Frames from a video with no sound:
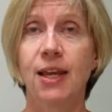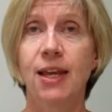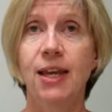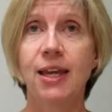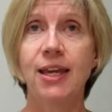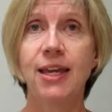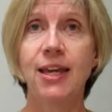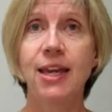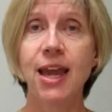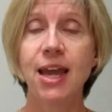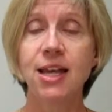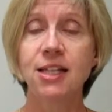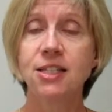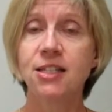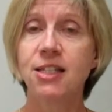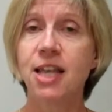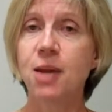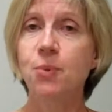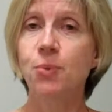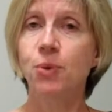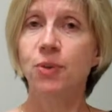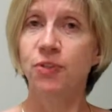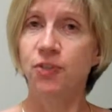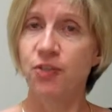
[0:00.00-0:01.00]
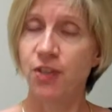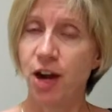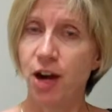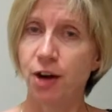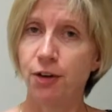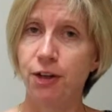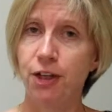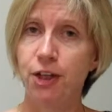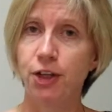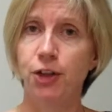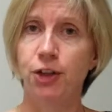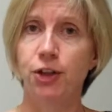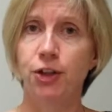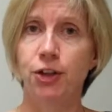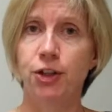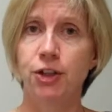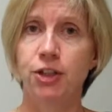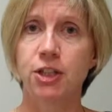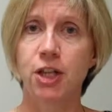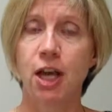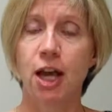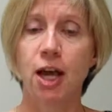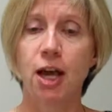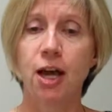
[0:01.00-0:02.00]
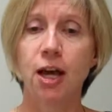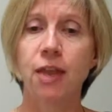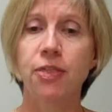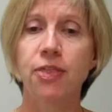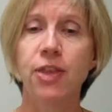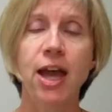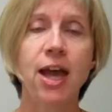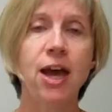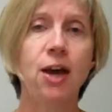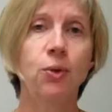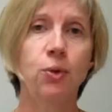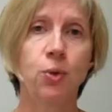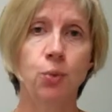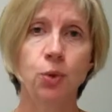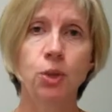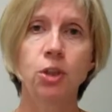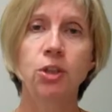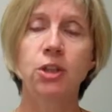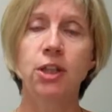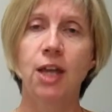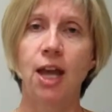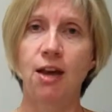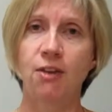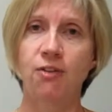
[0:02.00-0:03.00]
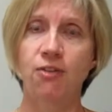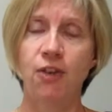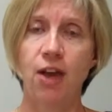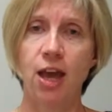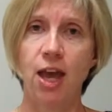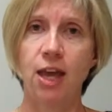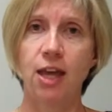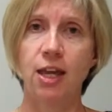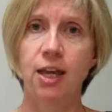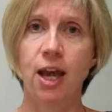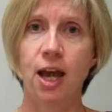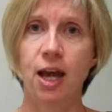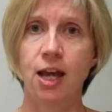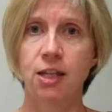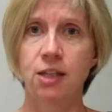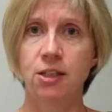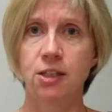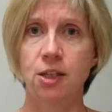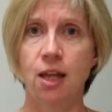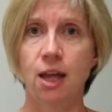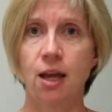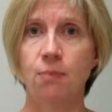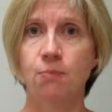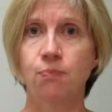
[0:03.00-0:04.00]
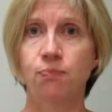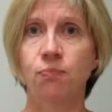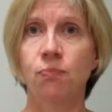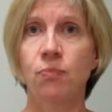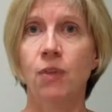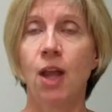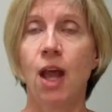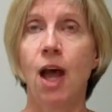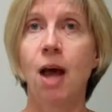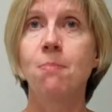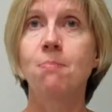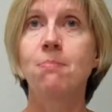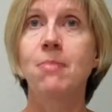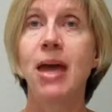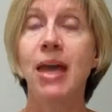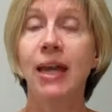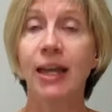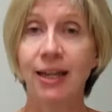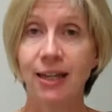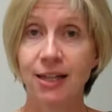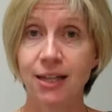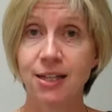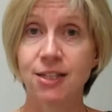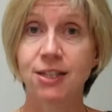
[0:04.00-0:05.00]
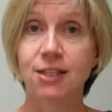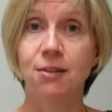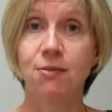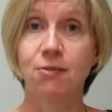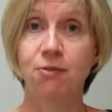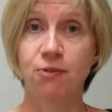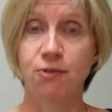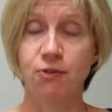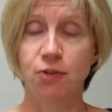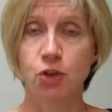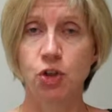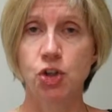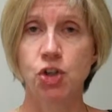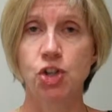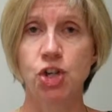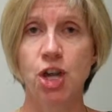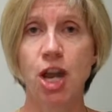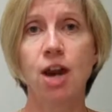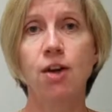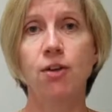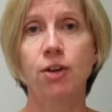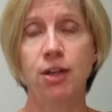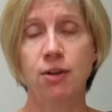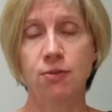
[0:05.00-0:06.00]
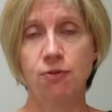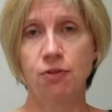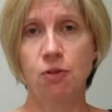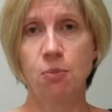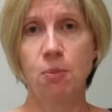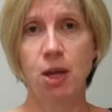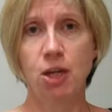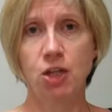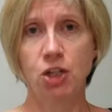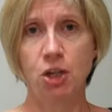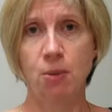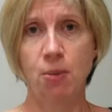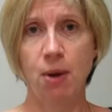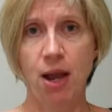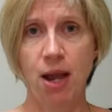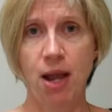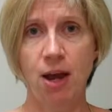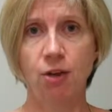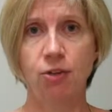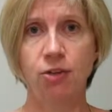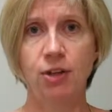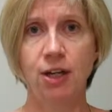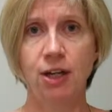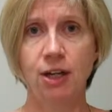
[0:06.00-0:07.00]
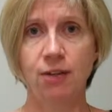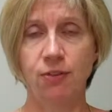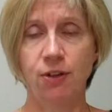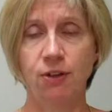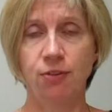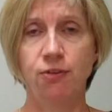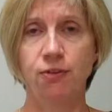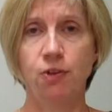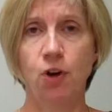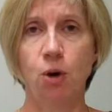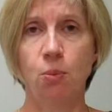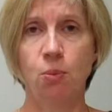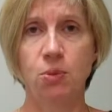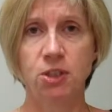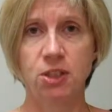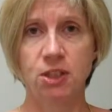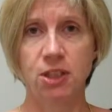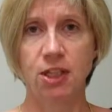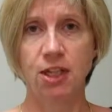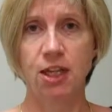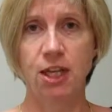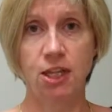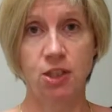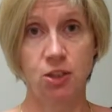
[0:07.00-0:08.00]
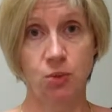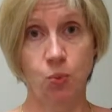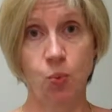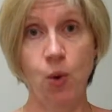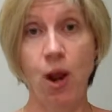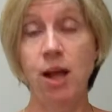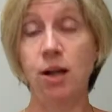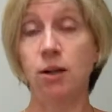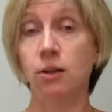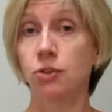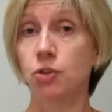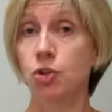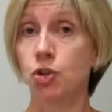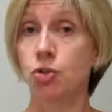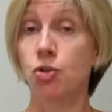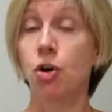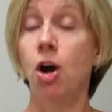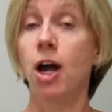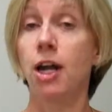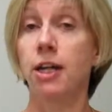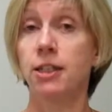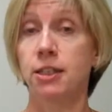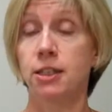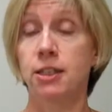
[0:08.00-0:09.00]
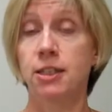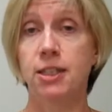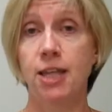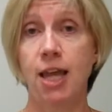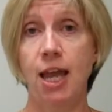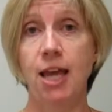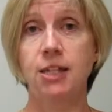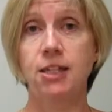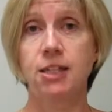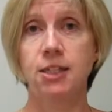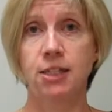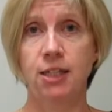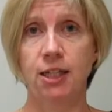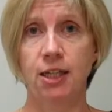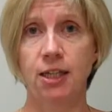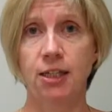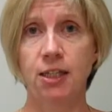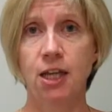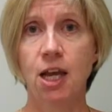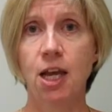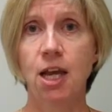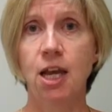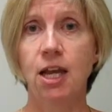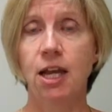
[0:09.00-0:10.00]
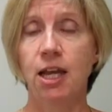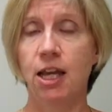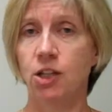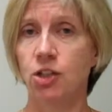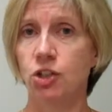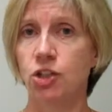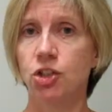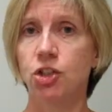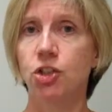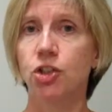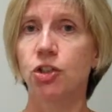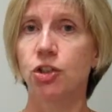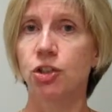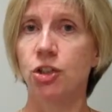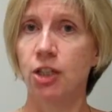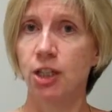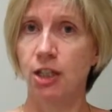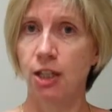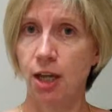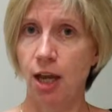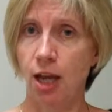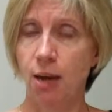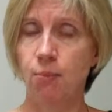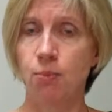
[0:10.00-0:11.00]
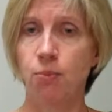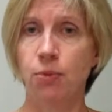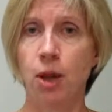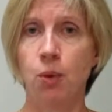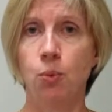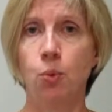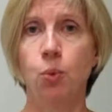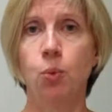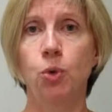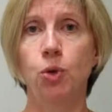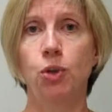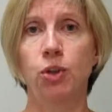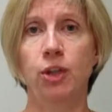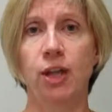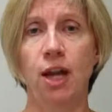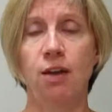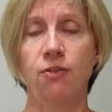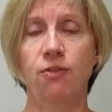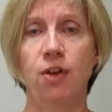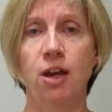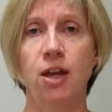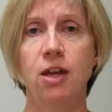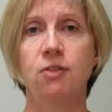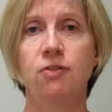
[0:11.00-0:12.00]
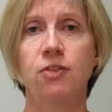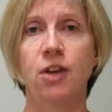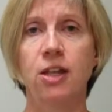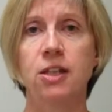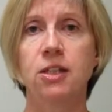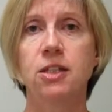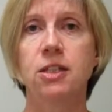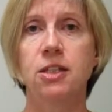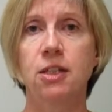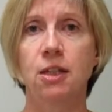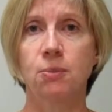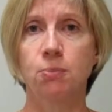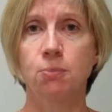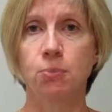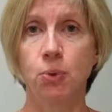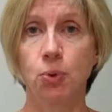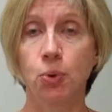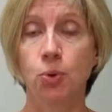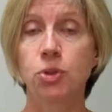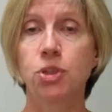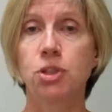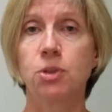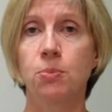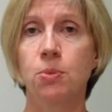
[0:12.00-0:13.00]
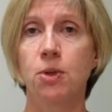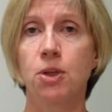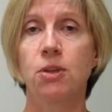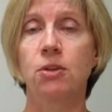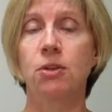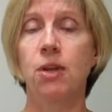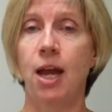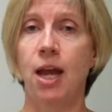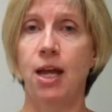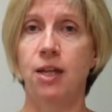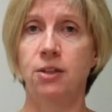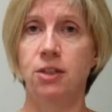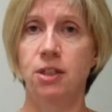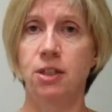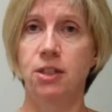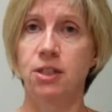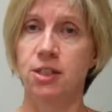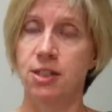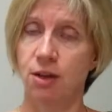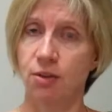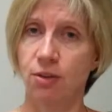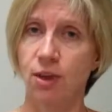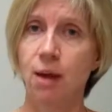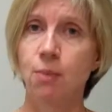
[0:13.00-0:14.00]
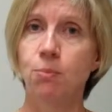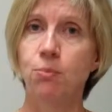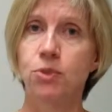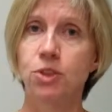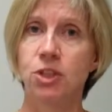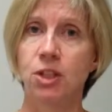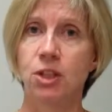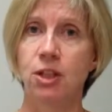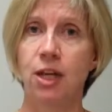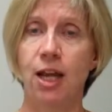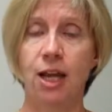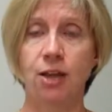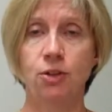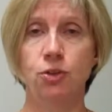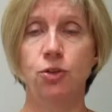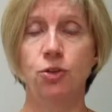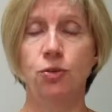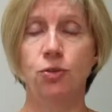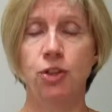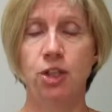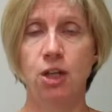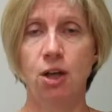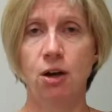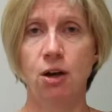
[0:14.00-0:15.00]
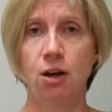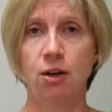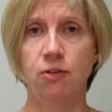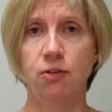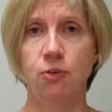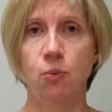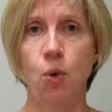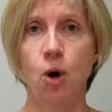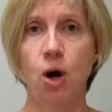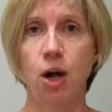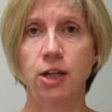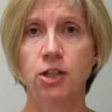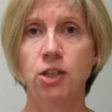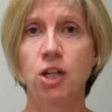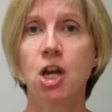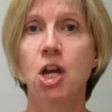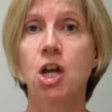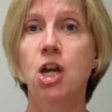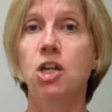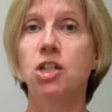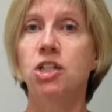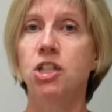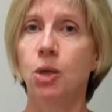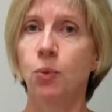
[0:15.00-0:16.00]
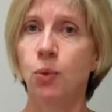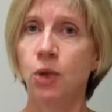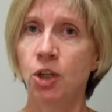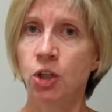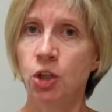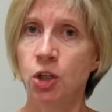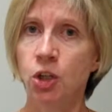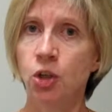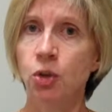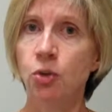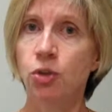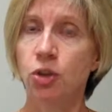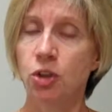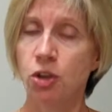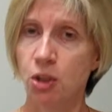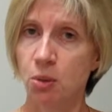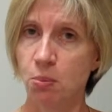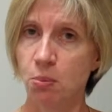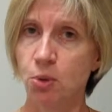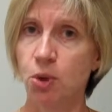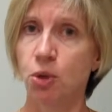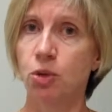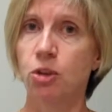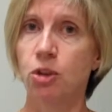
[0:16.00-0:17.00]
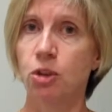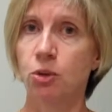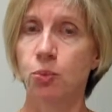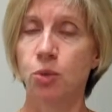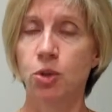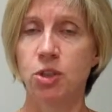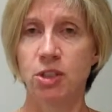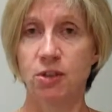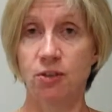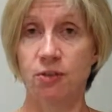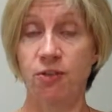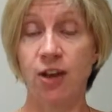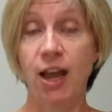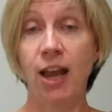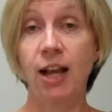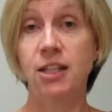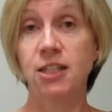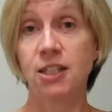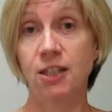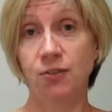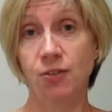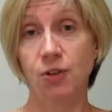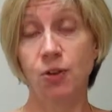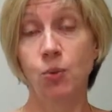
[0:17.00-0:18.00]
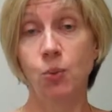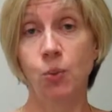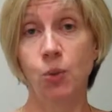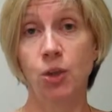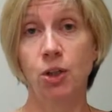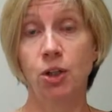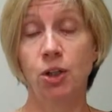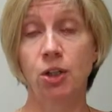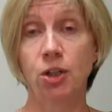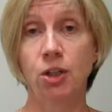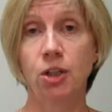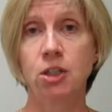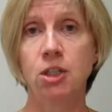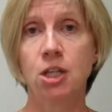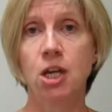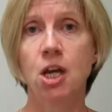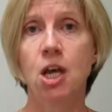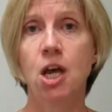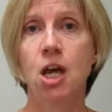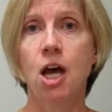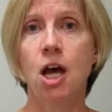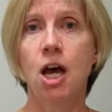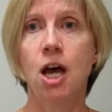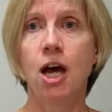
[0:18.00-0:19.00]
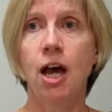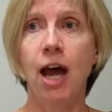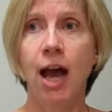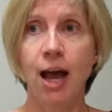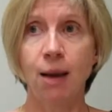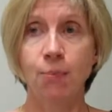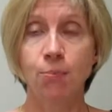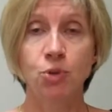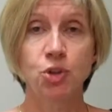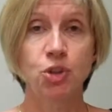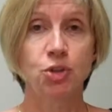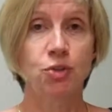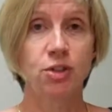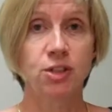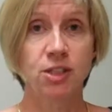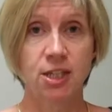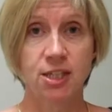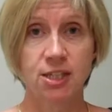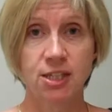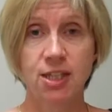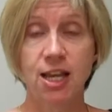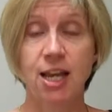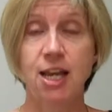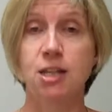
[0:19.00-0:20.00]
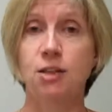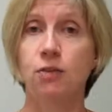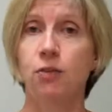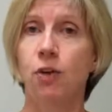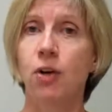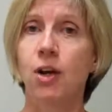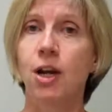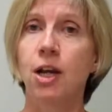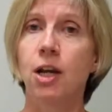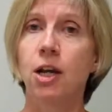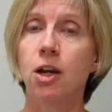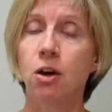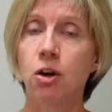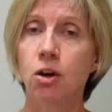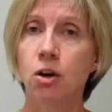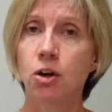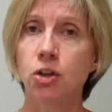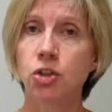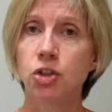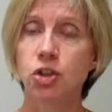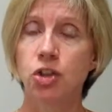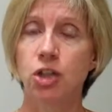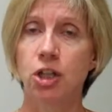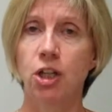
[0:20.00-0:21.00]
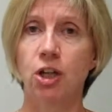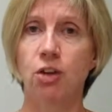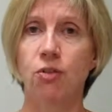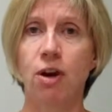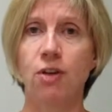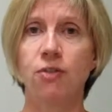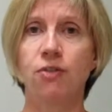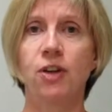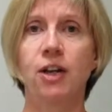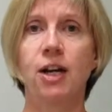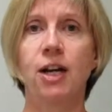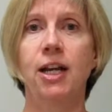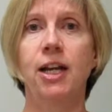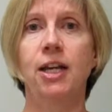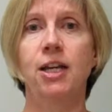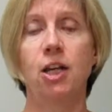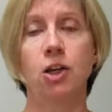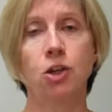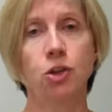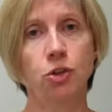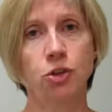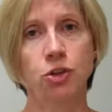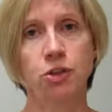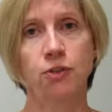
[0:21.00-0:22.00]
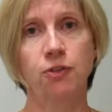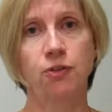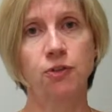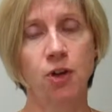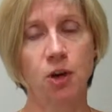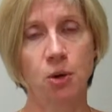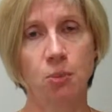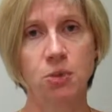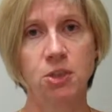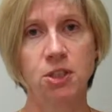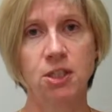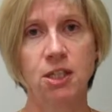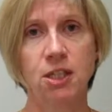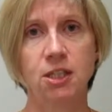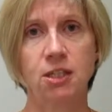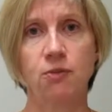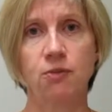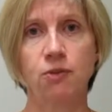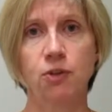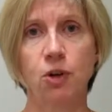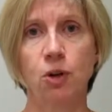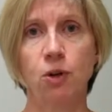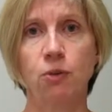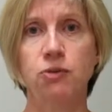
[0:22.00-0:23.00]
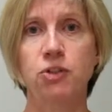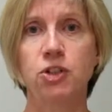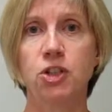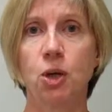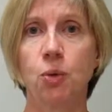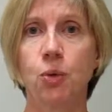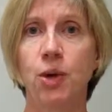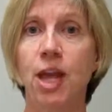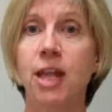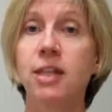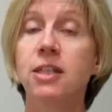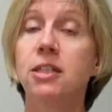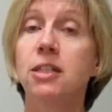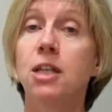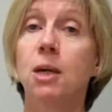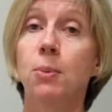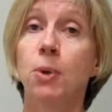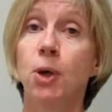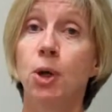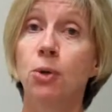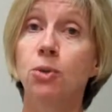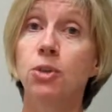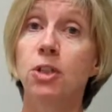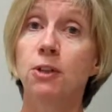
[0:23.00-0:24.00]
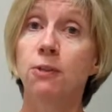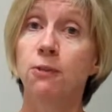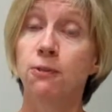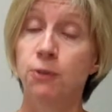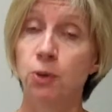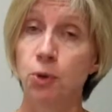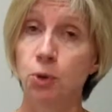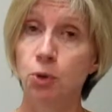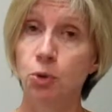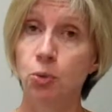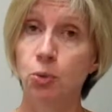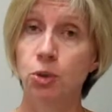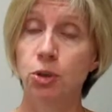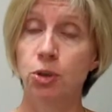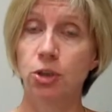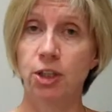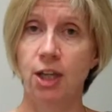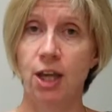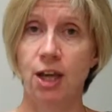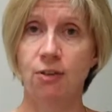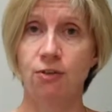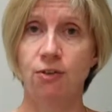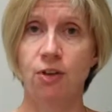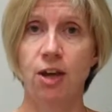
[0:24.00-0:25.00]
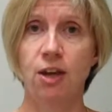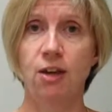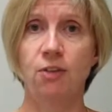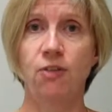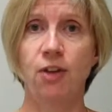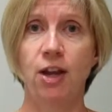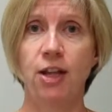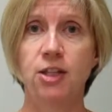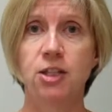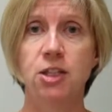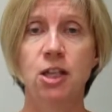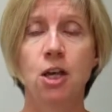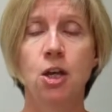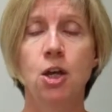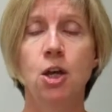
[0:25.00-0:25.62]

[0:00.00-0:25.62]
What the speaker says: Yes, they were very good. The World Cafe as a mechanism for sharing information about healthy living pharmacy is well tried and tested. It's certainly, there were World Cafe events in Portsmouth and in Southampton and on the Isle of Wight. So we knew that the model was effective and worked. Hampshire, as I say, is very large geographically and a lot of pharmacies involved. So we ended up holding 4 World Cafe events.